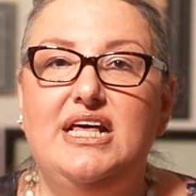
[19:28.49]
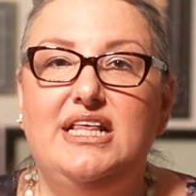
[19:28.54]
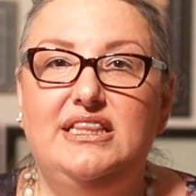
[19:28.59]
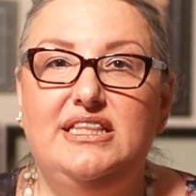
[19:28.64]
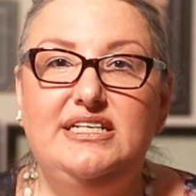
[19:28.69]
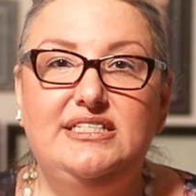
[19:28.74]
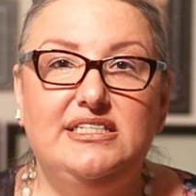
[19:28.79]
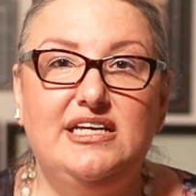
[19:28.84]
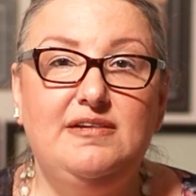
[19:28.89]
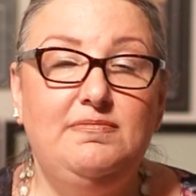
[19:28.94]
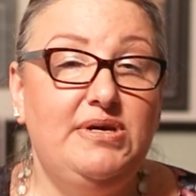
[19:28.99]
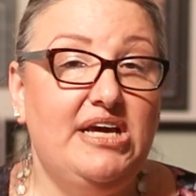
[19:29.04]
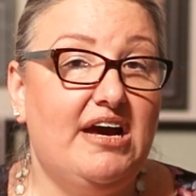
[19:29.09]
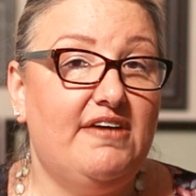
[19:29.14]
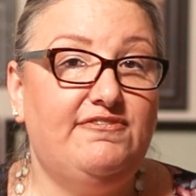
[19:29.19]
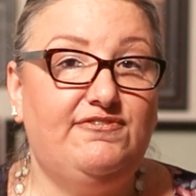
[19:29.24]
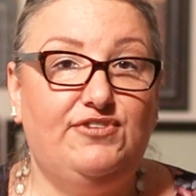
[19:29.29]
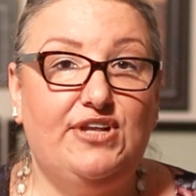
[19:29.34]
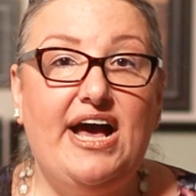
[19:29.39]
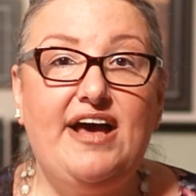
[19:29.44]
This can be a
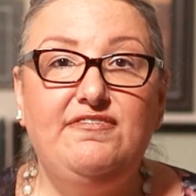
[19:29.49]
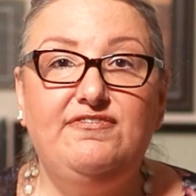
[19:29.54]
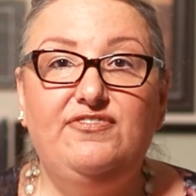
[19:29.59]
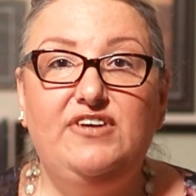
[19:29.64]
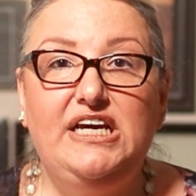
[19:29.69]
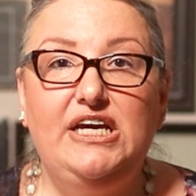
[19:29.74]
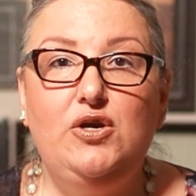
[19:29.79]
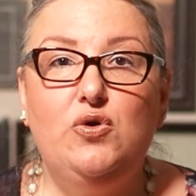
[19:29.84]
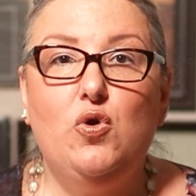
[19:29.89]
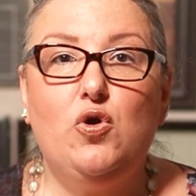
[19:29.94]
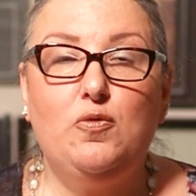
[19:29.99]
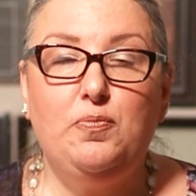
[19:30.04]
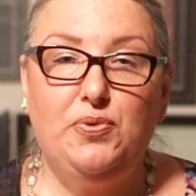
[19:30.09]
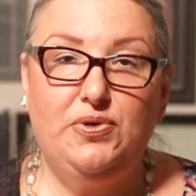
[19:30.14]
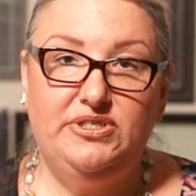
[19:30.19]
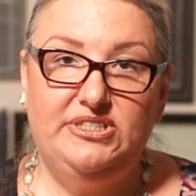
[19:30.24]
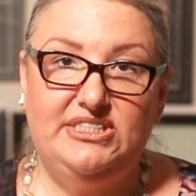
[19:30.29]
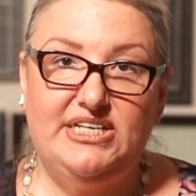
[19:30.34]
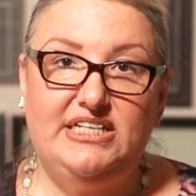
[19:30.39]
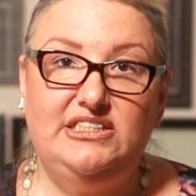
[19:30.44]
flat fee or a
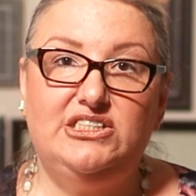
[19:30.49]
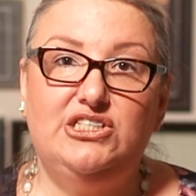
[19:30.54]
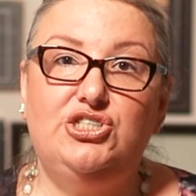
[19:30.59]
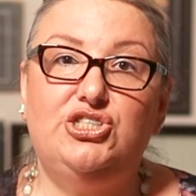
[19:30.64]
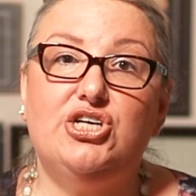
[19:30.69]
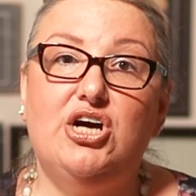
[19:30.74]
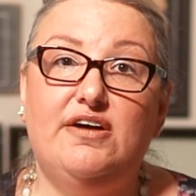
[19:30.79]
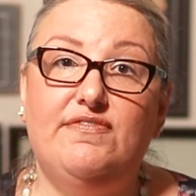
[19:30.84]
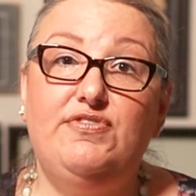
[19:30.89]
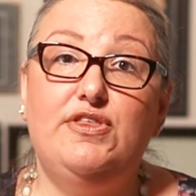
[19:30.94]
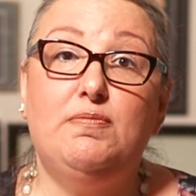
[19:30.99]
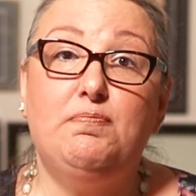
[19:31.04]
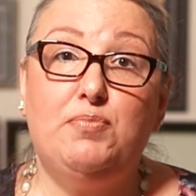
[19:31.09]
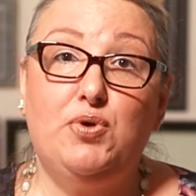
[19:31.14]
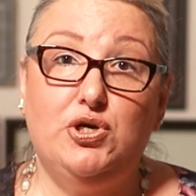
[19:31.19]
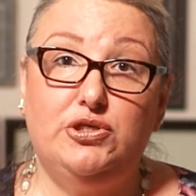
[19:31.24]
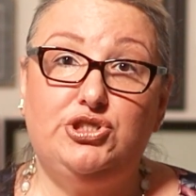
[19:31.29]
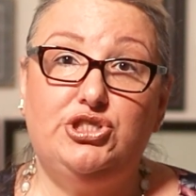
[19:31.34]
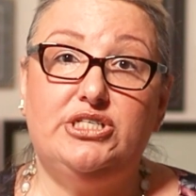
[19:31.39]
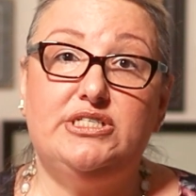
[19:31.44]
percentage of the
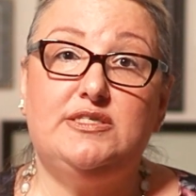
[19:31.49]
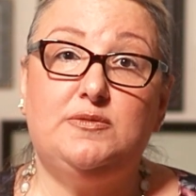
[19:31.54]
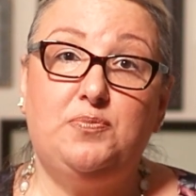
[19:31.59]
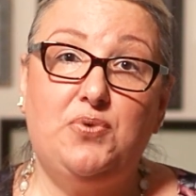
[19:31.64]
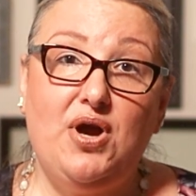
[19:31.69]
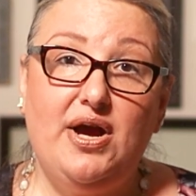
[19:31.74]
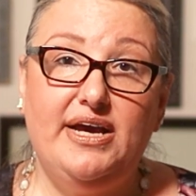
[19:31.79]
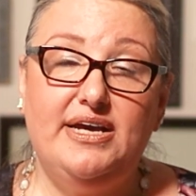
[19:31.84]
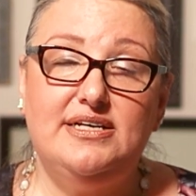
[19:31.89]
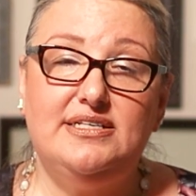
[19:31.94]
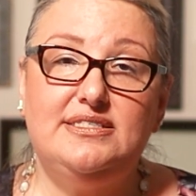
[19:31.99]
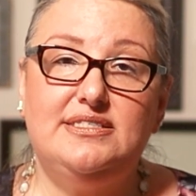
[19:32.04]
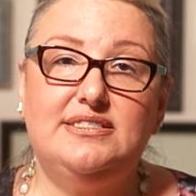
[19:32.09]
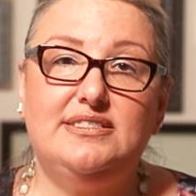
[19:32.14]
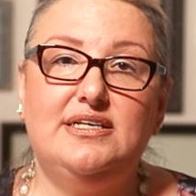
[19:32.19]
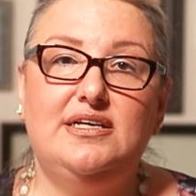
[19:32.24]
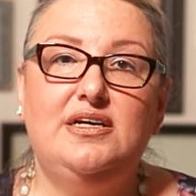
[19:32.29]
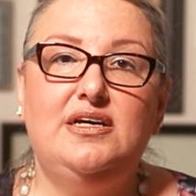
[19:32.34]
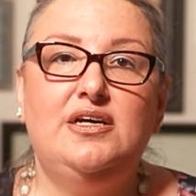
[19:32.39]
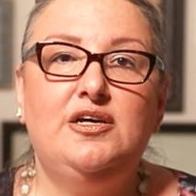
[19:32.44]
purchase price.